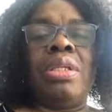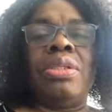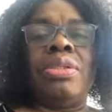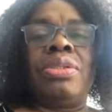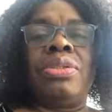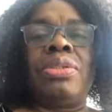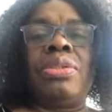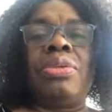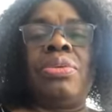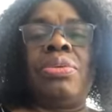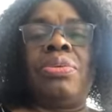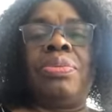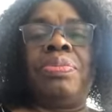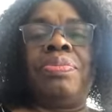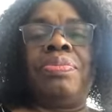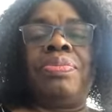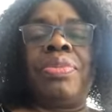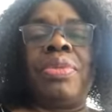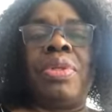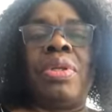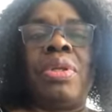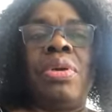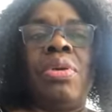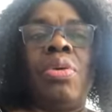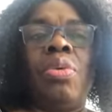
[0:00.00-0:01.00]
So
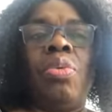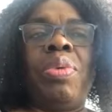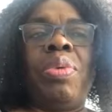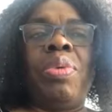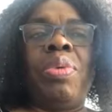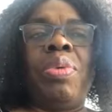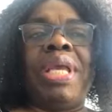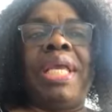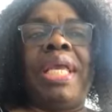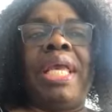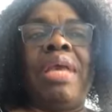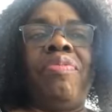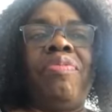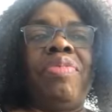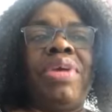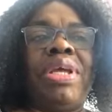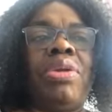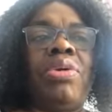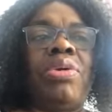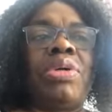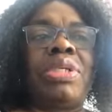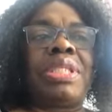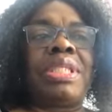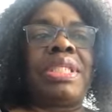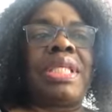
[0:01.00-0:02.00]
we're
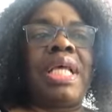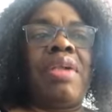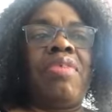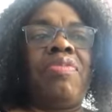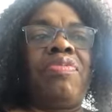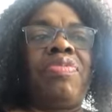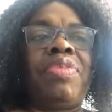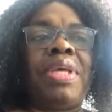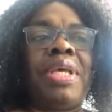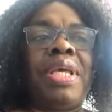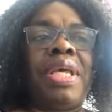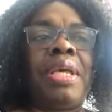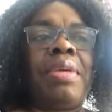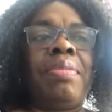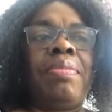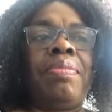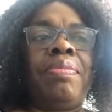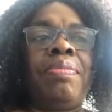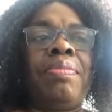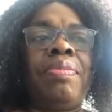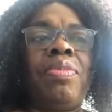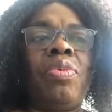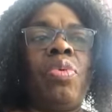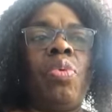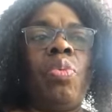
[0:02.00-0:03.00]
giving ourselves to him.
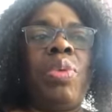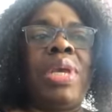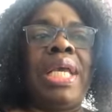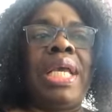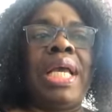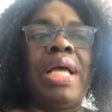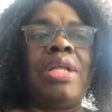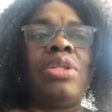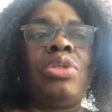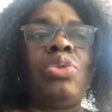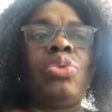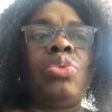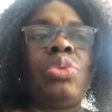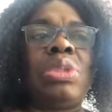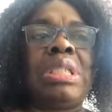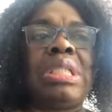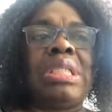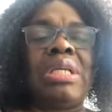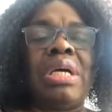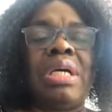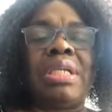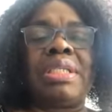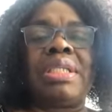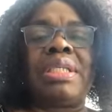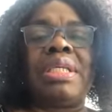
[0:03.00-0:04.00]
We can do
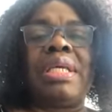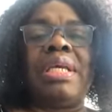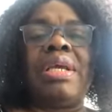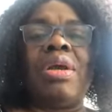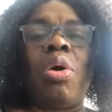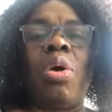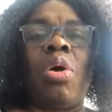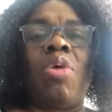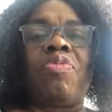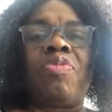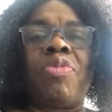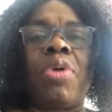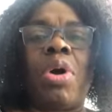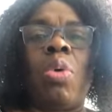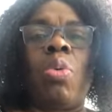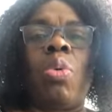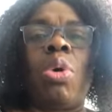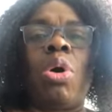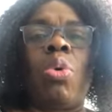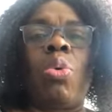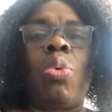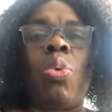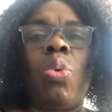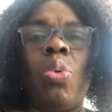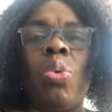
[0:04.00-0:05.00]
nothing of
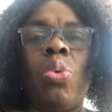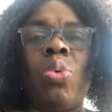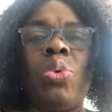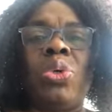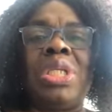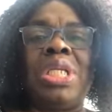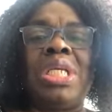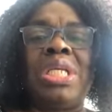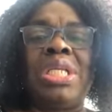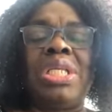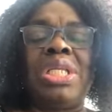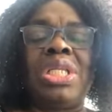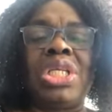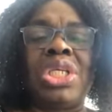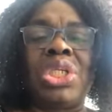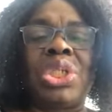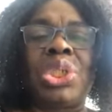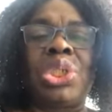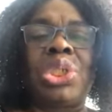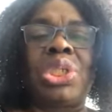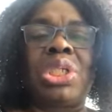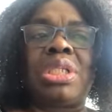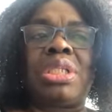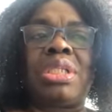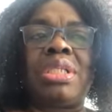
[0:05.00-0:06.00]
our own
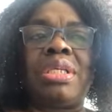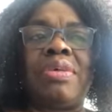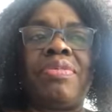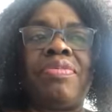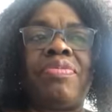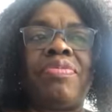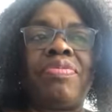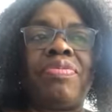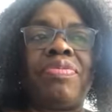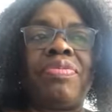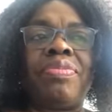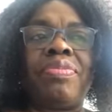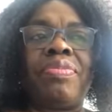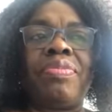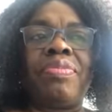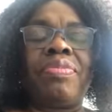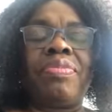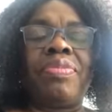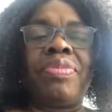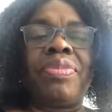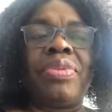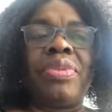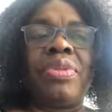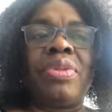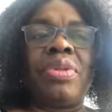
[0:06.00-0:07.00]
initiative,
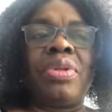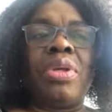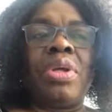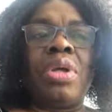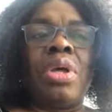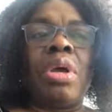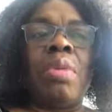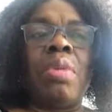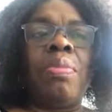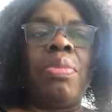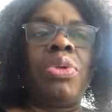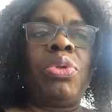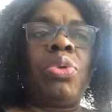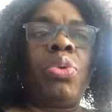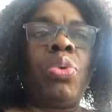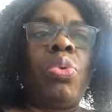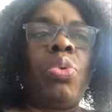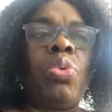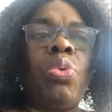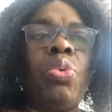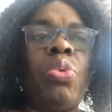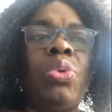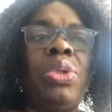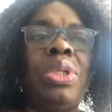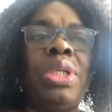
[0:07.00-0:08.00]
but
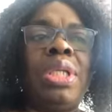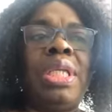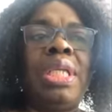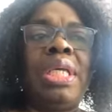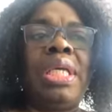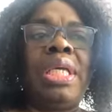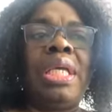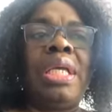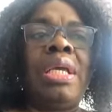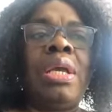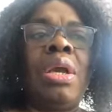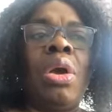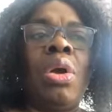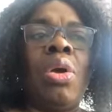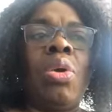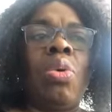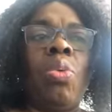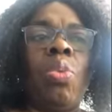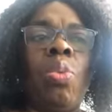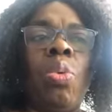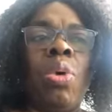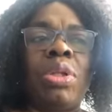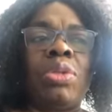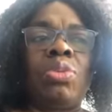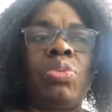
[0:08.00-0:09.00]
only
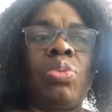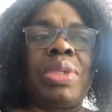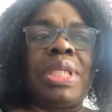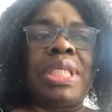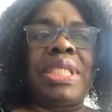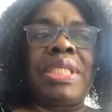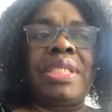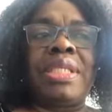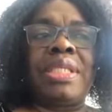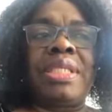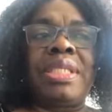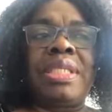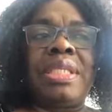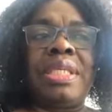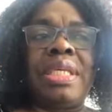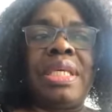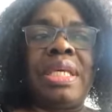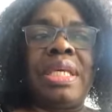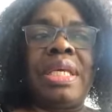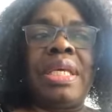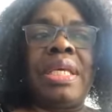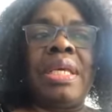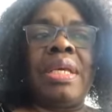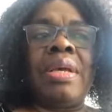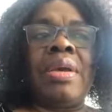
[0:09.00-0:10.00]
what we
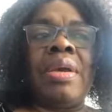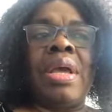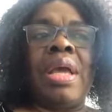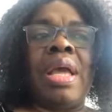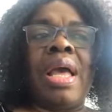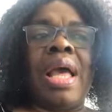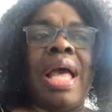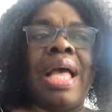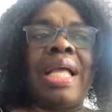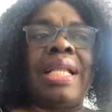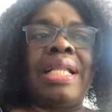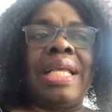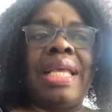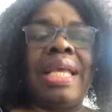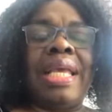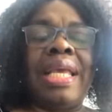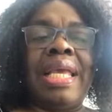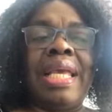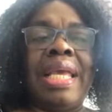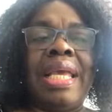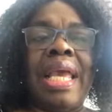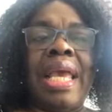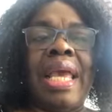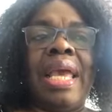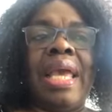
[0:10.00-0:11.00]
see and
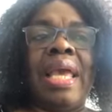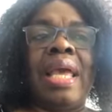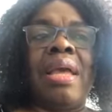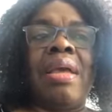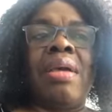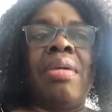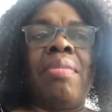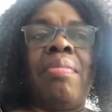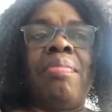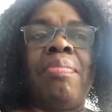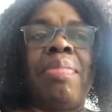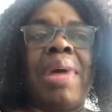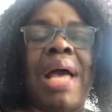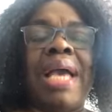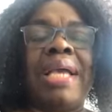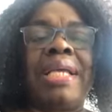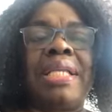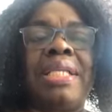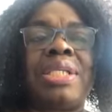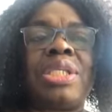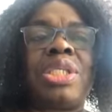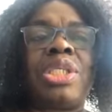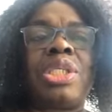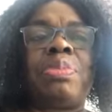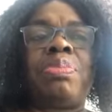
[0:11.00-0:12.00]
hear by
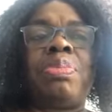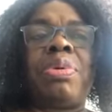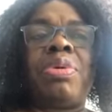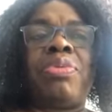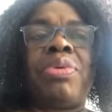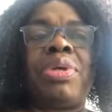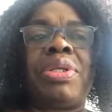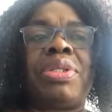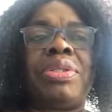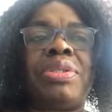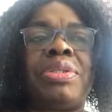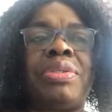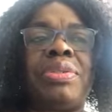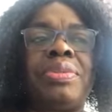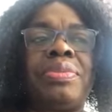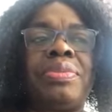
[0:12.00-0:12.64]
the Spirit.